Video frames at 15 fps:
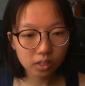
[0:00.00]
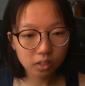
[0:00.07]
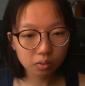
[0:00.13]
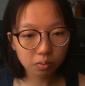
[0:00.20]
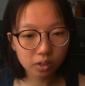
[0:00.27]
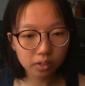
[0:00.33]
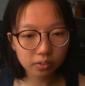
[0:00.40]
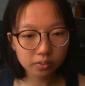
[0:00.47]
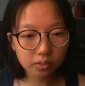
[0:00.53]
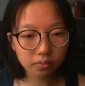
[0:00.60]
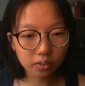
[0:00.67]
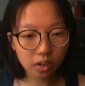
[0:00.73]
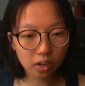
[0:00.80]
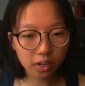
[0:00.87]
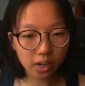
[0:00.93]
Work of some
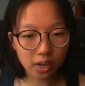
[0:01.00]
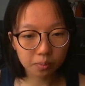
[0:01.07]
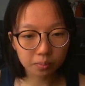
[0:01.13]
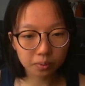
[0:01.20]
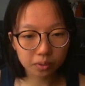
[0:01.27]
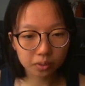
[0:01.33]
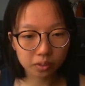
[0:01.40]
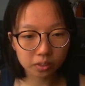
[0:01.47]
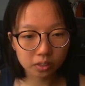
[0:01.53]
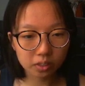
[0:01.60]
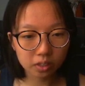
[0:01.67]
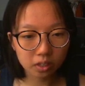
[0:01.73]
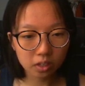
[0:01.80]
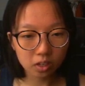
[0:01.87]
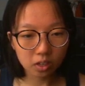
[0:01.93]
forgotten animals.
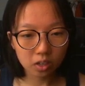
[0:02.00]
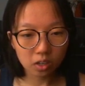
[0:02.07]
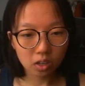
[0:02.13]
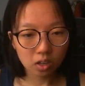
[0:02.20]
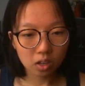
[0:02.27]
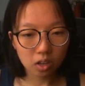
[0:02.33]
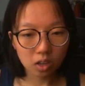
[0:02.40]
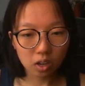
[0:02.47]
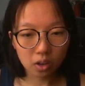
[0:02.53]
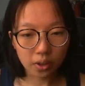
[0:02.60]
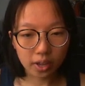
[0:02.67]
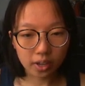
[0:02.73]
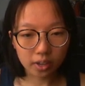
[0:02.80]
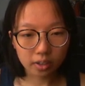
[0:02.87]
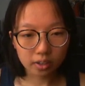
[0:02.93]

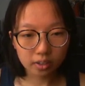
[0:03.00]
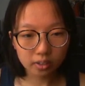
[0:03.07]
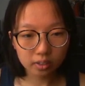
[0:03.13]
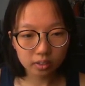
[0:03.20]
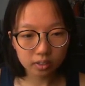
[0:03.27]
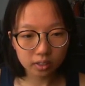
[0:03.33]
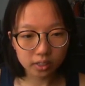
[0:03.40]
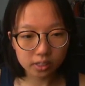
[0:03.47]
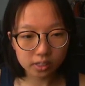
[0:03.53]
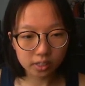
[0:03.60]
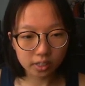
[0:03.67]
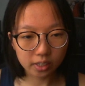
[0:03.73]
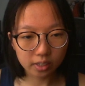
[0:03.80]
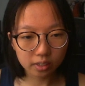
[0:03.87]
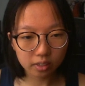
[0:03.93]
Okay, let's
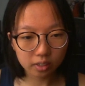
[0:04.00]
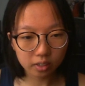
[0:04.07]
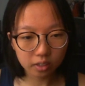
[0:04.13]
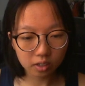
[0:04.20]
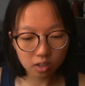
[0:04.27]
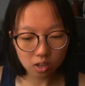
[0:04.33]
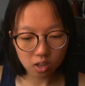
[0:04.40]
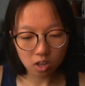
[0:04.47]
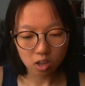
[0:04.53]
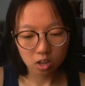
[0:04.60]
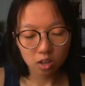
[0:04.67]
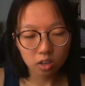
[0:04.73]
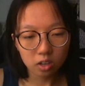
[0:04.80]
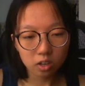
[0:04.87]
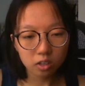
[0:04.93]
see.
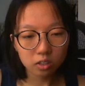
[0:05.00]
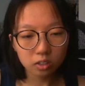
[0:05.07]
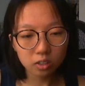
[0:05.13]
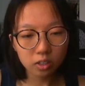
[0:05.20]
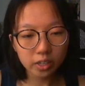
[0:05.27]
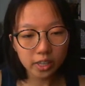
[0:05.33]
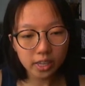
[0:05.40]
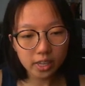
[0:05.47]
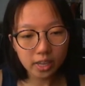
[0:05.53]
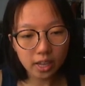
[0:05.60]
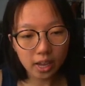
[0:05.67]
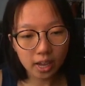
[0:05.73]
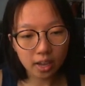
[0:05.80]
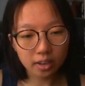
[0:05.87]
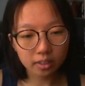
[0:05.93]
Looking
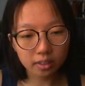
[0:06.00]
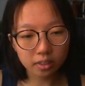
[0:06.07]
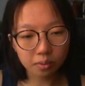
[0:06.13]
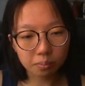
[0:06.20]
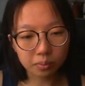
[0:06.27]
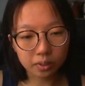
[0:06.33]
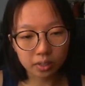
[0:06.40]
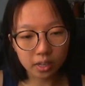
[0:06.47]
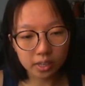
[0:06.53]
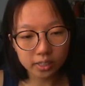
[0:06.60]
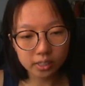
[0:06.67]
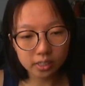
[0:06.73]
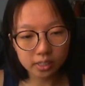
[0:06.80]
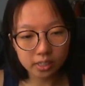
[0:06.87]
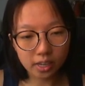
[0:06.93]
at the
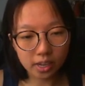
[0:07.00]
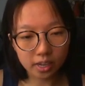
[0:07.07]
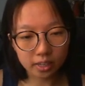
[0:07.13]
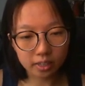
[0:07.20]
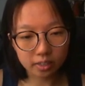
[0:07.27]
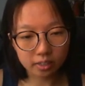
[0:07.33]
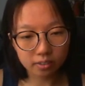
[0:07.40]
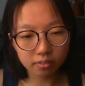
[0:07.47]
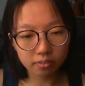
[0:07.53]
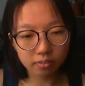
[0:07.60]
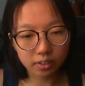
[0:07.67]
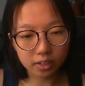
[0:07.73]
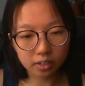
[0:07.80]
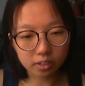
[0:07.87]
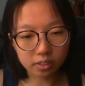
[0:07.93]
blood-stained
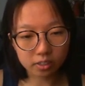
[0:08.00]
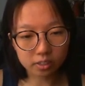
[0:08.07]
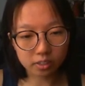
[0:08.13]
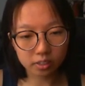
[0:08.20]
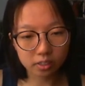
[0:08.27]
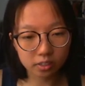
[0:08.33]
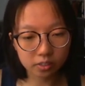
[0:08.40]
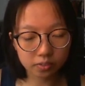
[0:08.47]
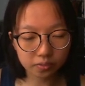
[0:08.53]
fingers.